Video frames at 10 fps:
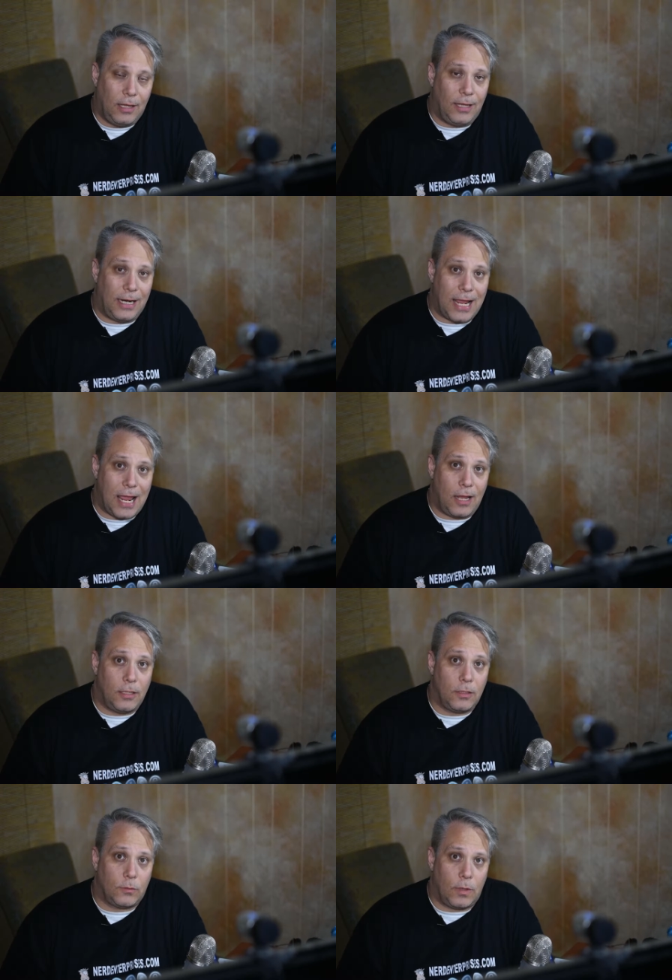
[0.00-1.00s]
that I can't
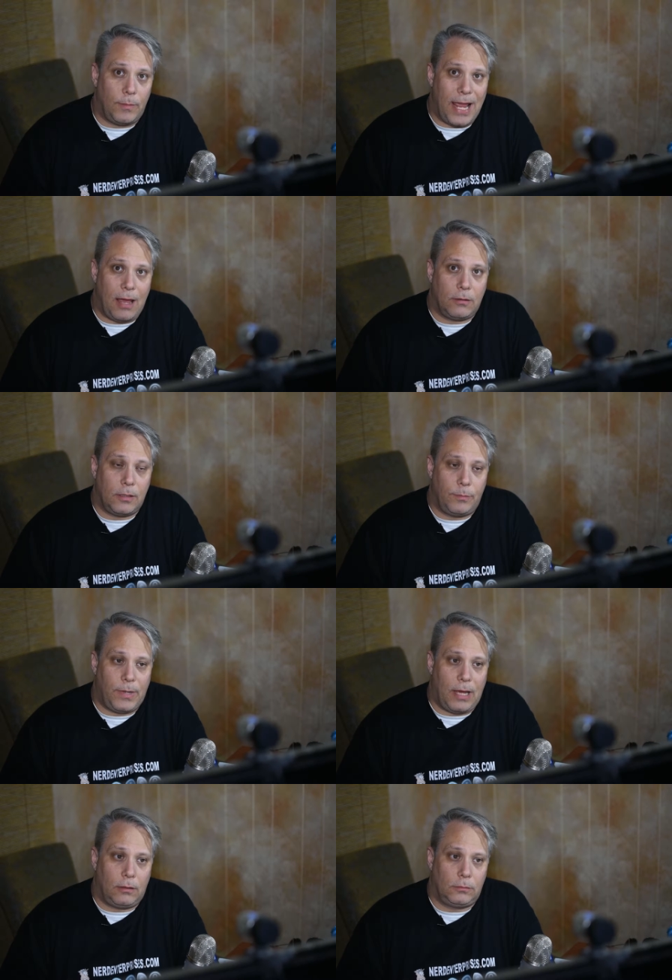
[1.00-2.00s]
use when I'm out and
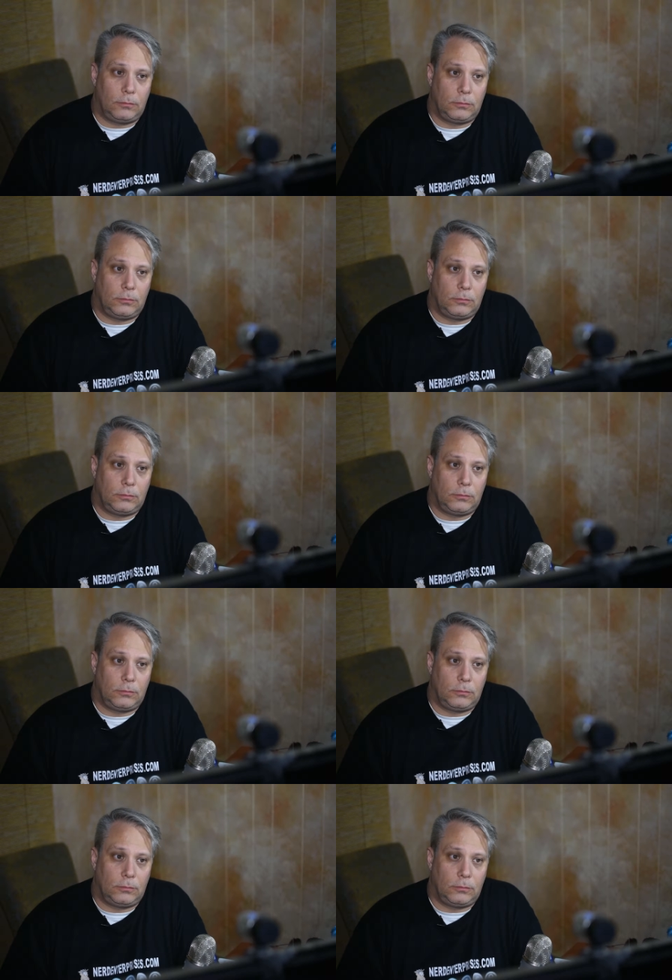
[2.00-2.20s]
about